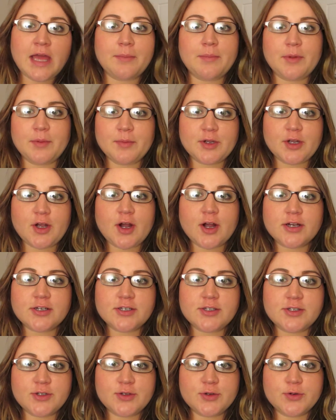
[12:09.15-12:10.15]
memory card
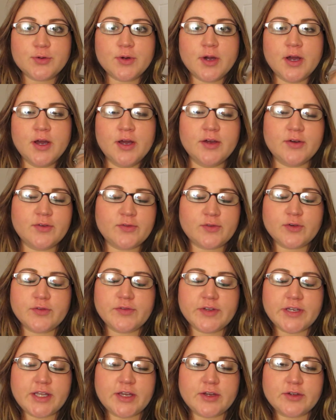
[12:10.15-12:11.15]
to do full
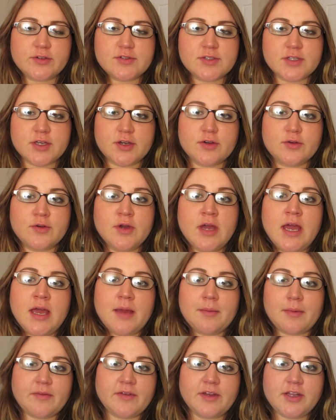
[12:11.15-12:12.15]
videos, so
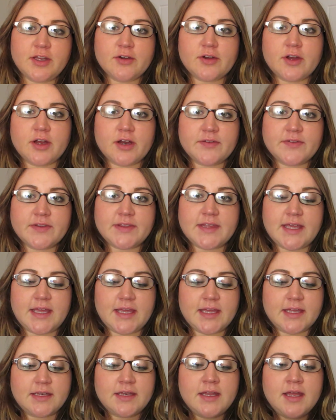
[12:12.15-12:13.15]
my video cut off at the
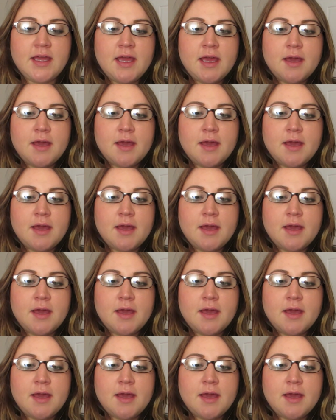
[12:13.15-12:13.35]
end.